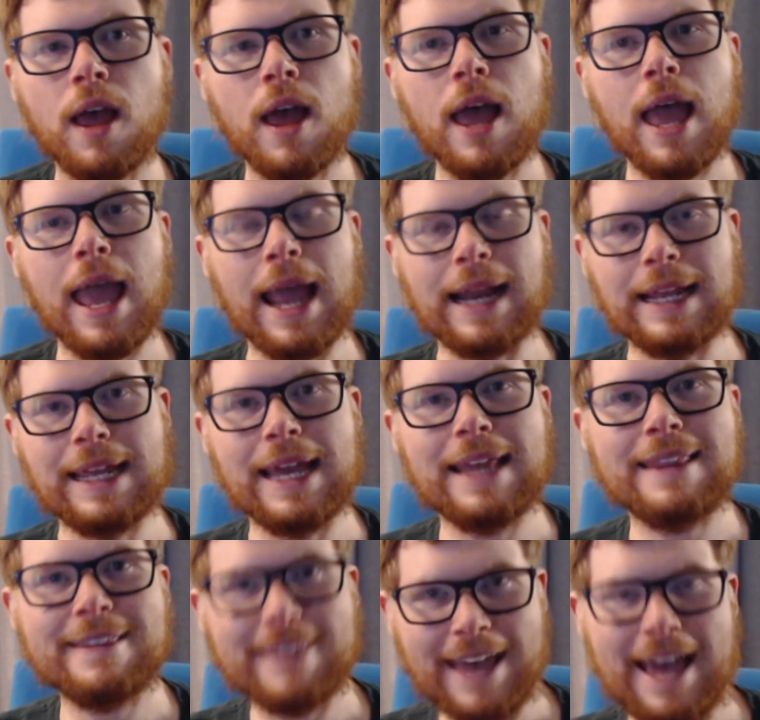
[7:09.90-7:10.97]
And get
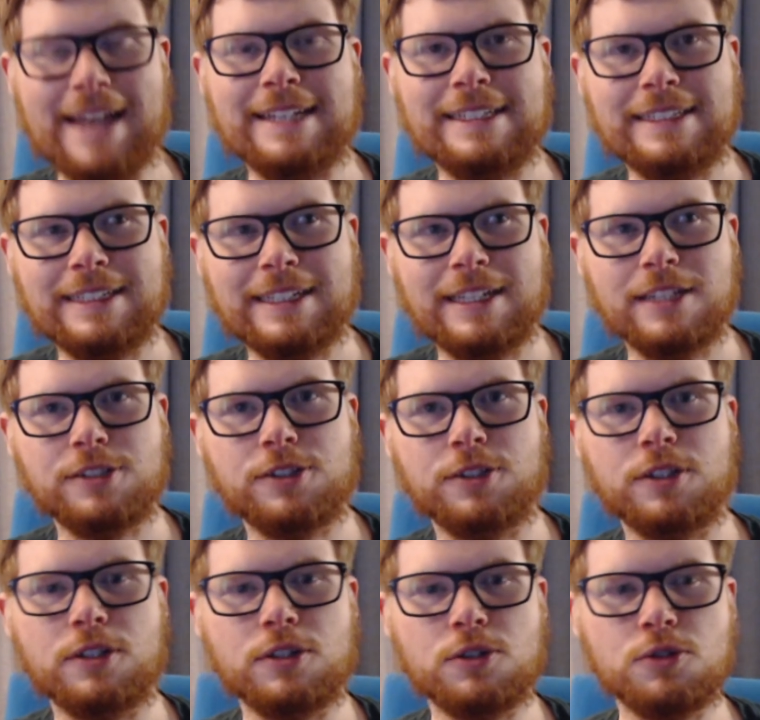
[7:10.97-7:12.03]
that so that
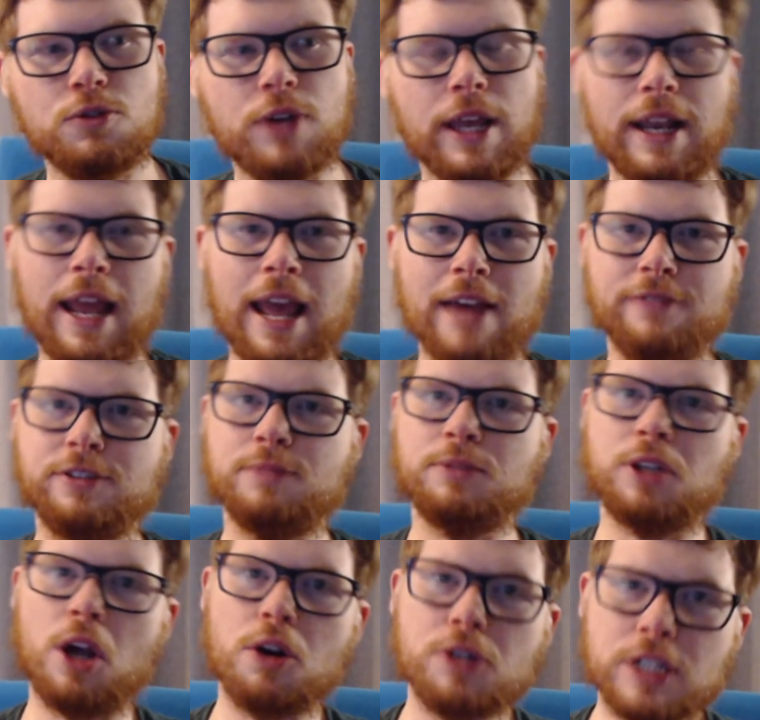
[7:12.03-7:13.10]
you can have some
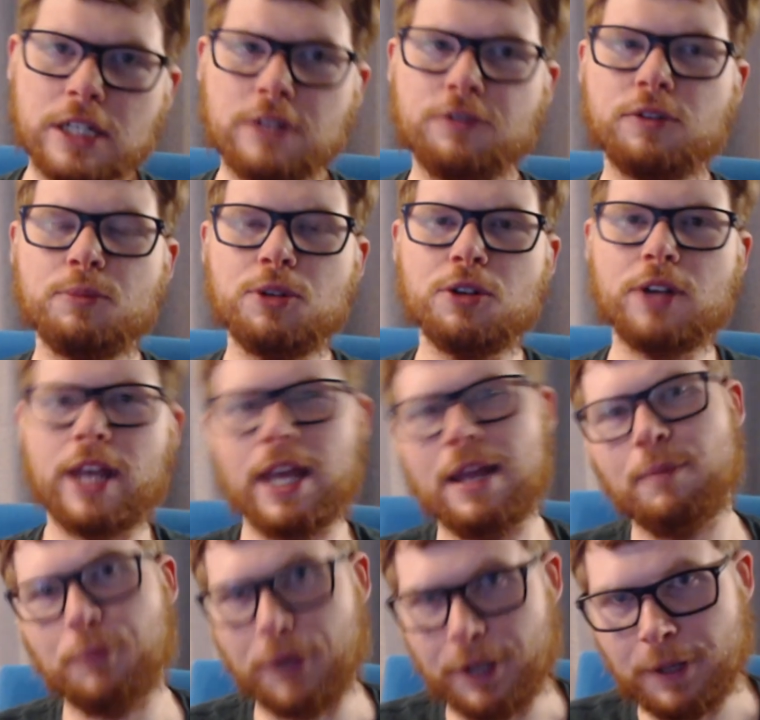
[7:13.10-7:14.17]
coaching from your
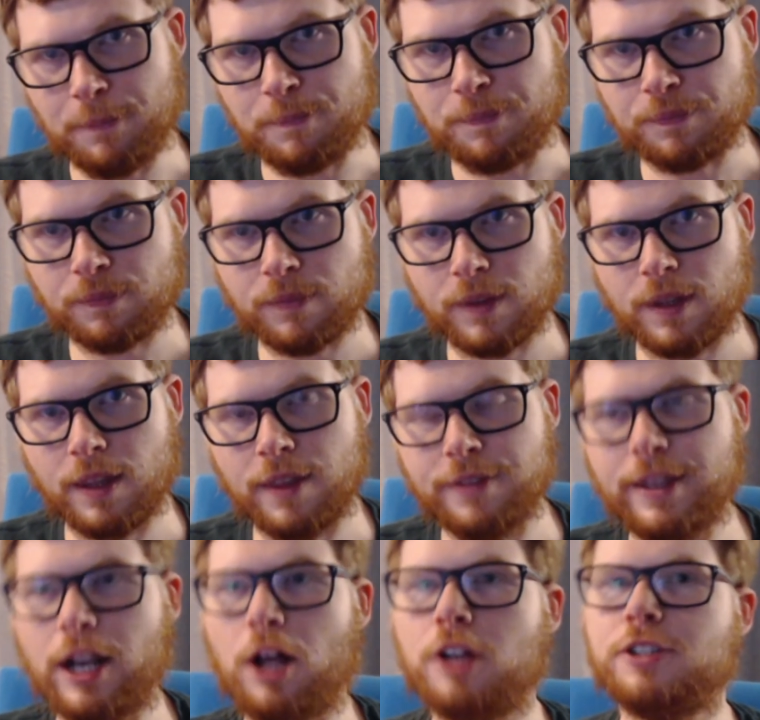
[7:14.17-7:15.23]
camera that
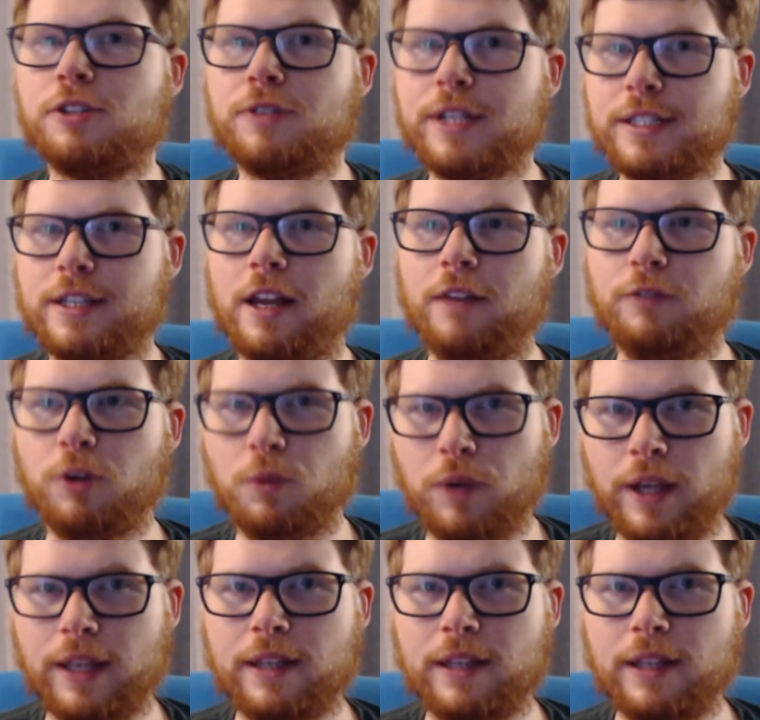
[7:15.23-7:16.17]
also gets out of your way.